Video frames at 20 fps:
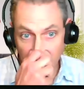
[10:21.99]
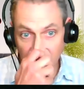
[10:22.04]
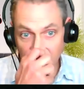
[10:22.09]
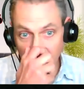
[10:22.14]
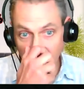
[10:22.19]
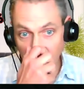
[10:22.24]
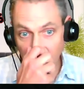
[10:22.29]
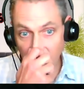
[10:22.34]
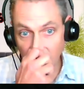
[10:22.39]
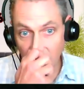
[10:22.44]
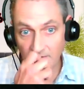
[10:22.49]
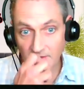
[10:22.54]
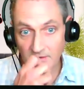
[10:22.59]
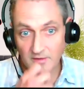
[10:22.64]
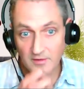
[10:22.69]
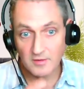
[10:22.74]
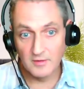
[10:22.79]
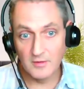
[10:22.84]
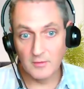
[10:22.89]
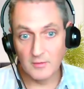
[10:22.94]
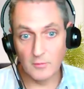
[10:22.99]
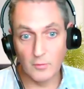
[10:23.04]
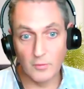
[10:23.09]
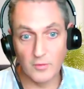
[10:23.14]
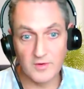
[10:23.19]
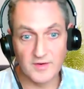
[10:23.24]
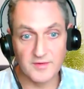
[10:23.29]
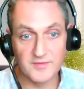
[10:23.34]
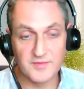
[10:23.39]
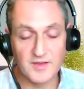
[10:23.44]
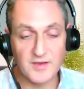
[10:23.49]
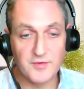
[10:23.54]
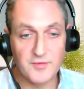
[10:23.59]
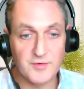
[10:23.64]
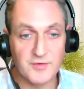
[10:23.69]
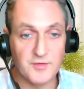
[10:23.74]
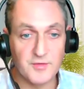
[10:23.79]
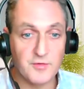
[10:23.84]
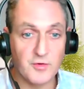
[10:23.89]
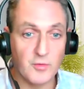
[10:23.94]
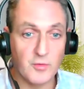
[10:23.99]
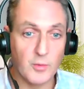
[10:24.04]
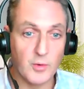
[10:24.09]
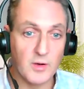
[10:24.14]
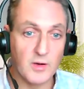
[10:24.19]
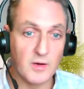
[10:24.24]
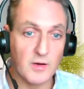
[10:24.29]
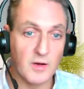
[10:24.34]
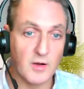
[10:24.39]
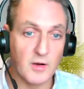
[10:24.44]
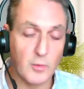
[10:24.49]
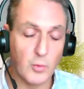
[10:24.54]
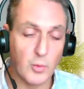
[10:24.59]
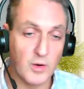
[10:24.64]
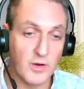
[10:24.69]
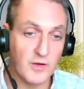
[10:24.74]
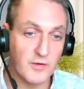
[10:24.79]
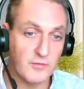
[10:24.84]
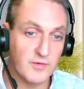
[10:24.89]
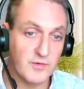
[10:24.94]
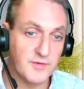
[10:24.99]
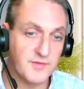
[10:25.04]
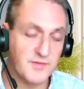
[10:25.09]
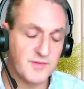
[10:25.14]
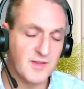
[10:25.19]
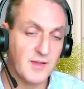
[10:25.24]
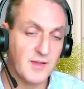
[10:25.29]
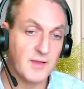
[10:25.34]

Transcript: There are organizations who are acquirers